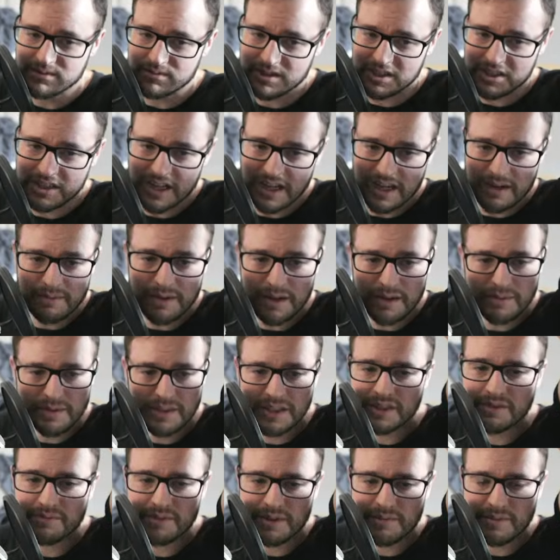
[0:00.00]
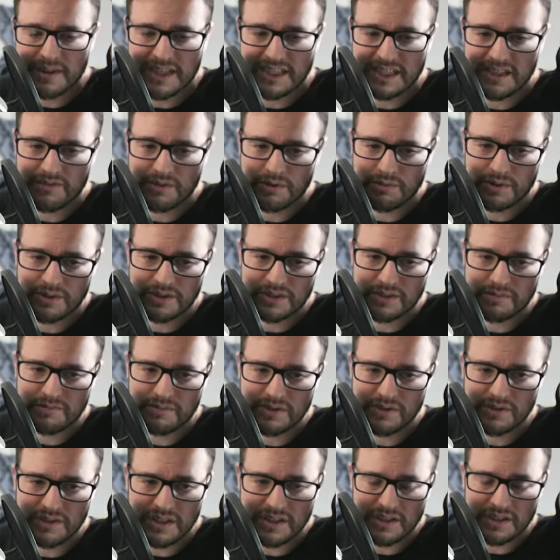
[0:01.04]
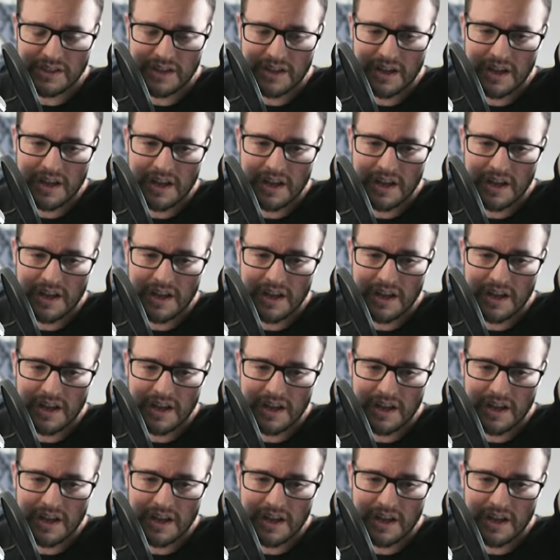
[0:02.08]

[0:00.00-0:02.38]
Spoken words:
Academy RPG where the magic of the world is music.